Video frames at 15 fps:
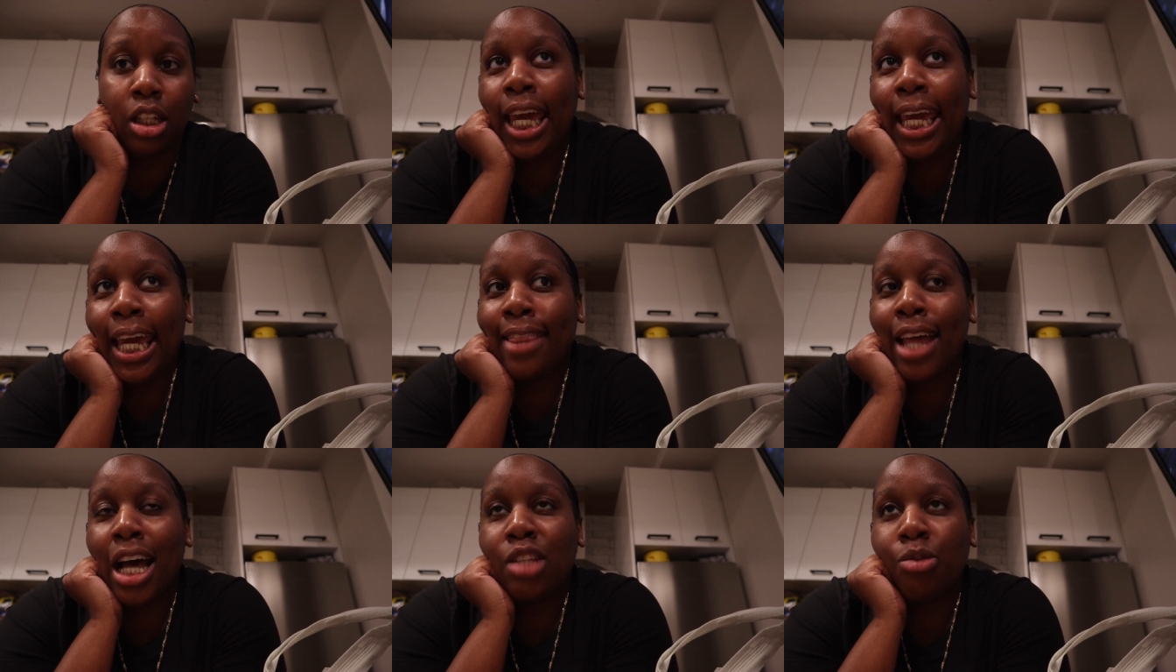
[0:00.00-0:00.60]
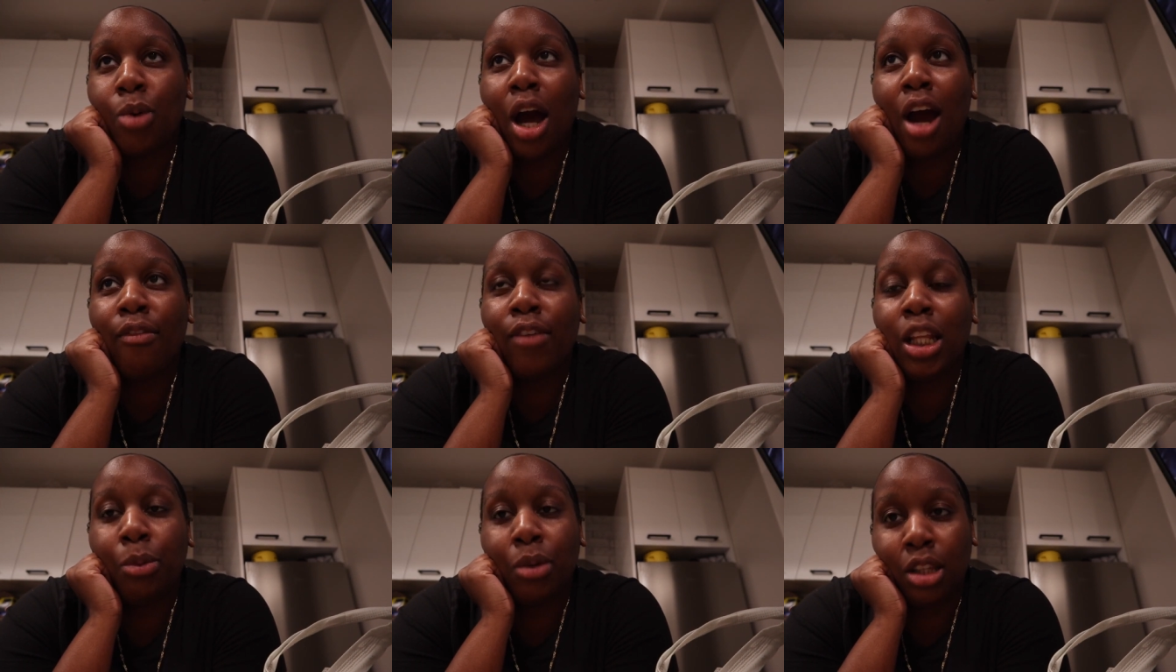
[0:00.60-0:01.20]
And that's why I
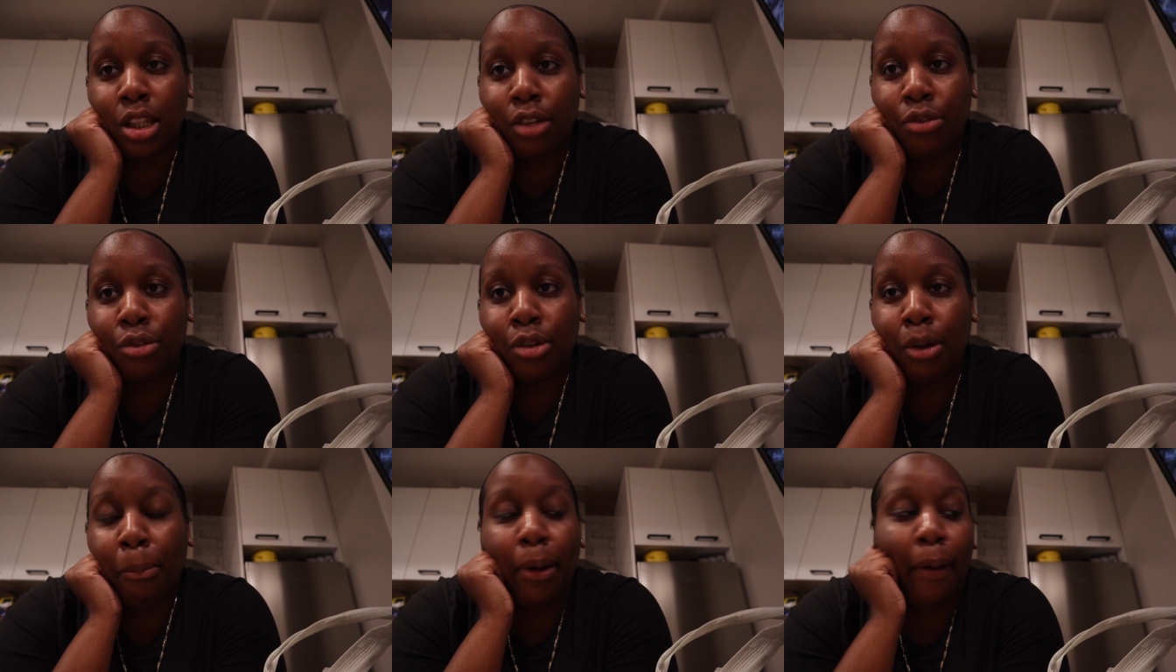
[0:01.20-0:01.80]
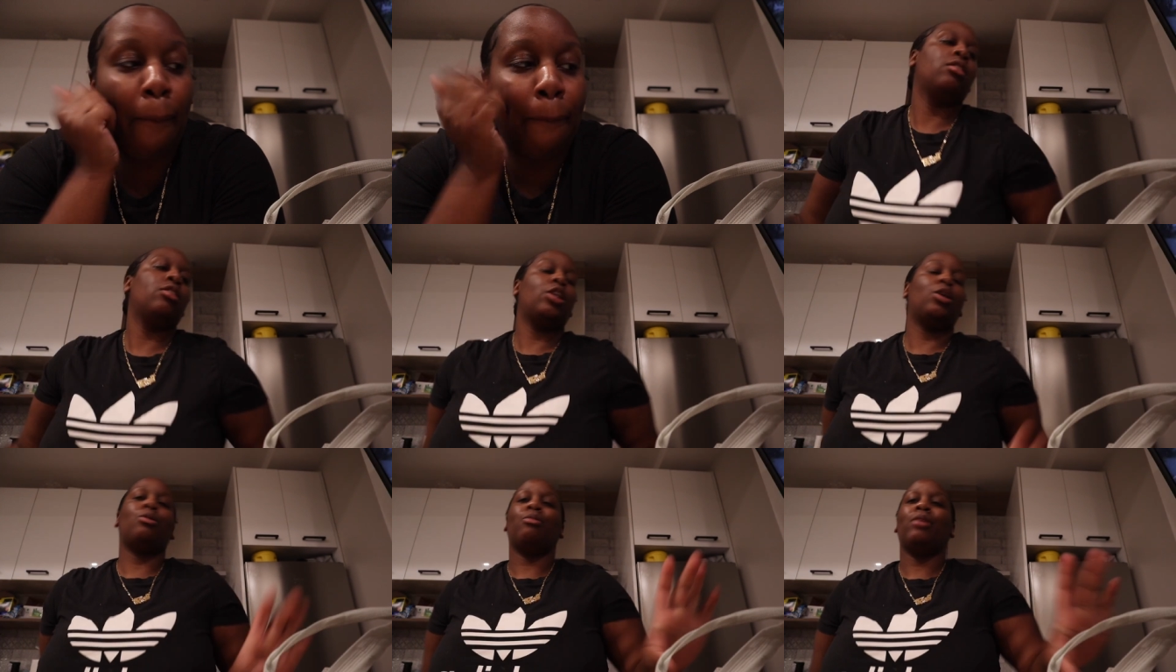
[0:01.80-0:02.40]
really went there for. But,
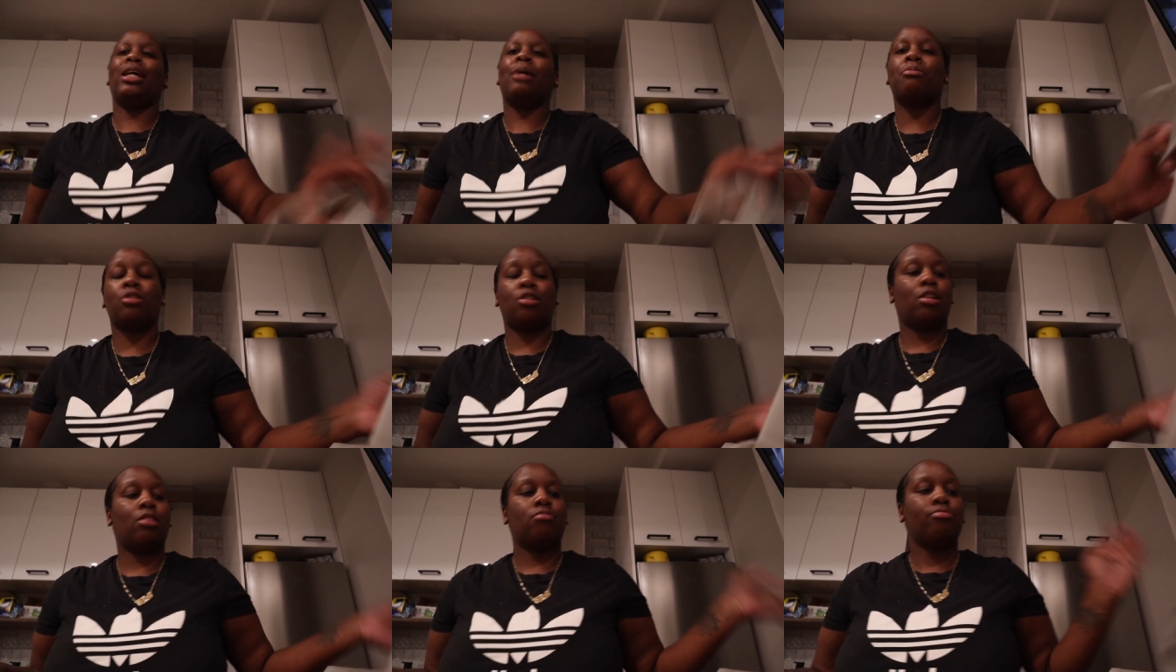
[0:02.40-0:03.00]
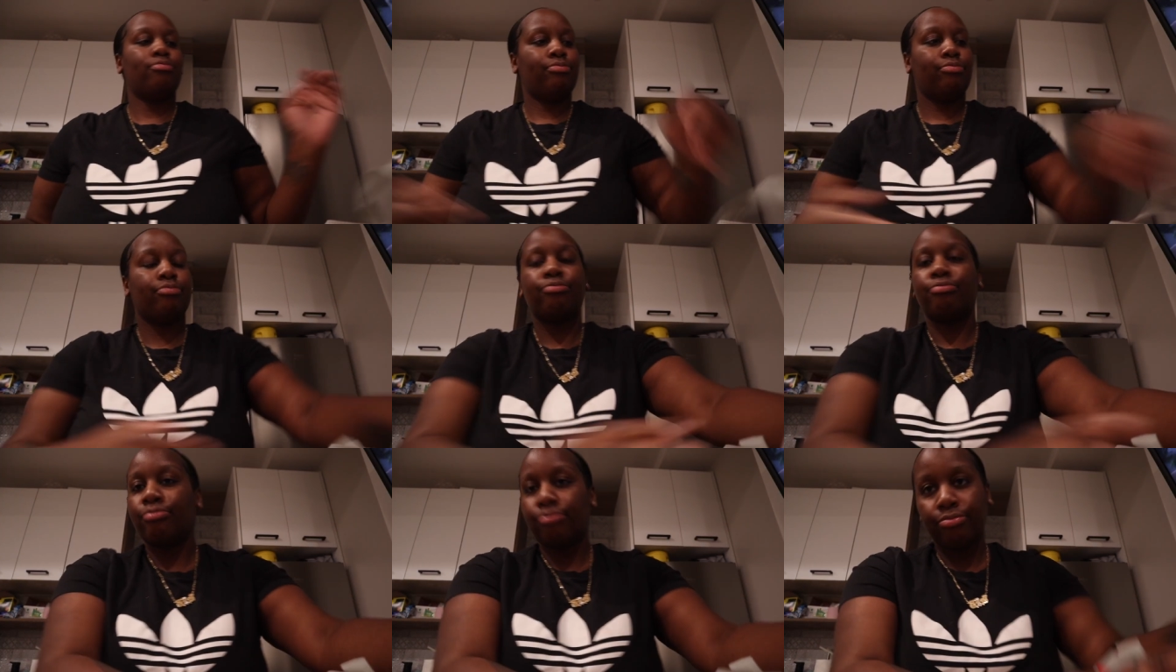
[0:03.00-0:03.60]
you know, Amazon.
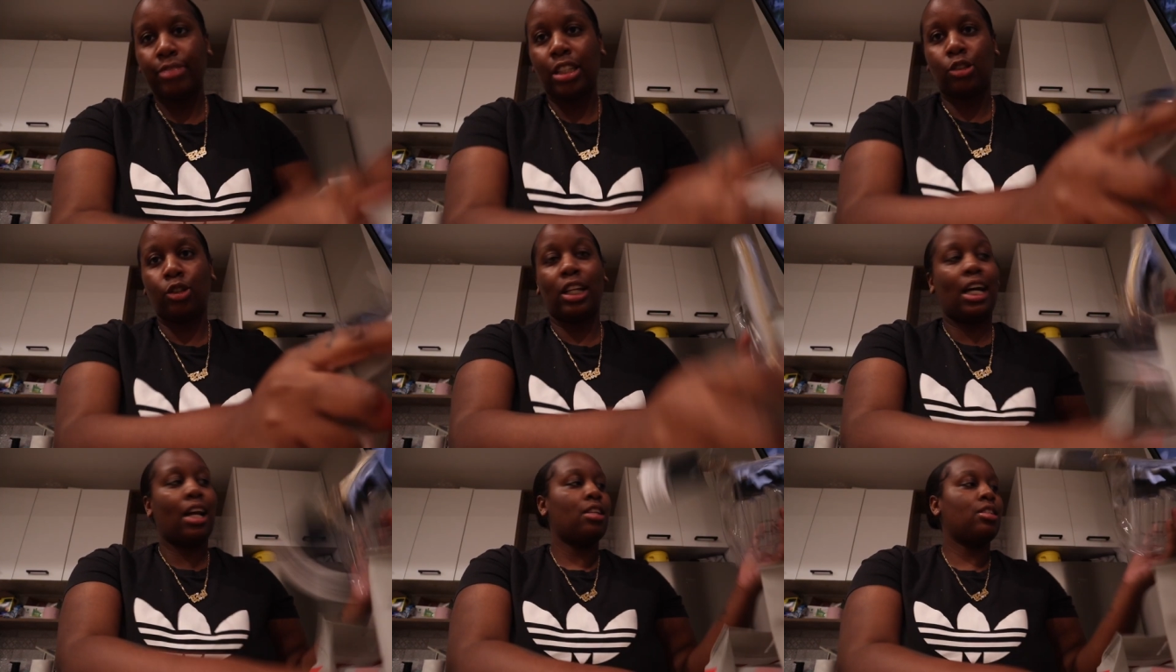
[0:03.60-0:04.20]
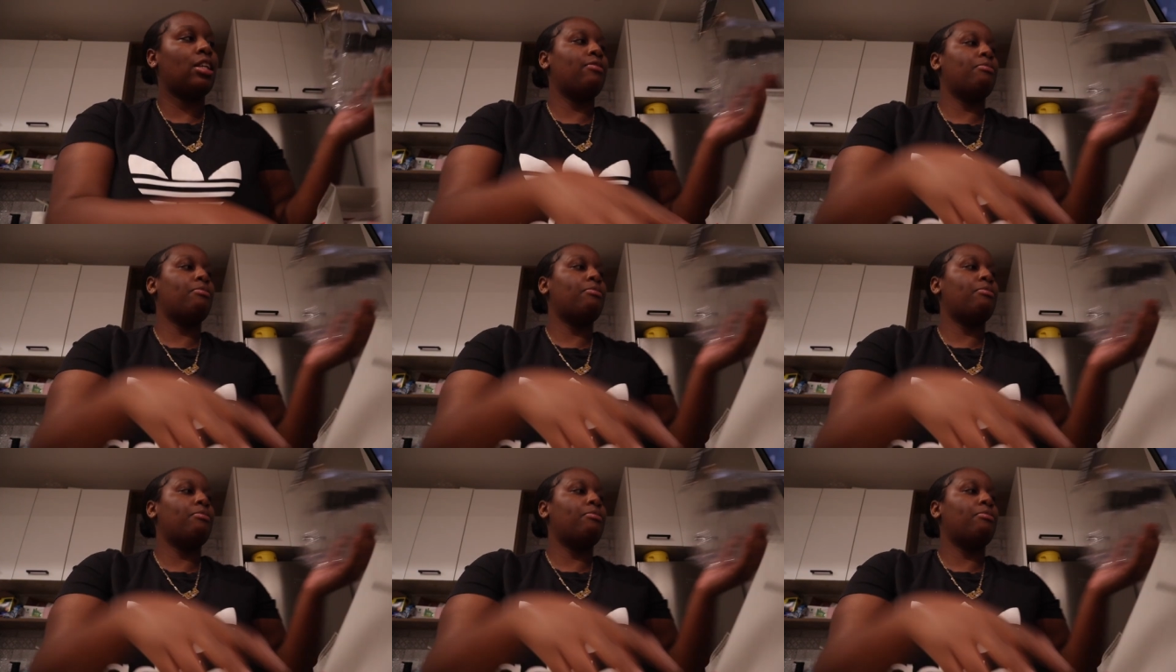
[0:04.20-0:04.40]
That's all I gotta say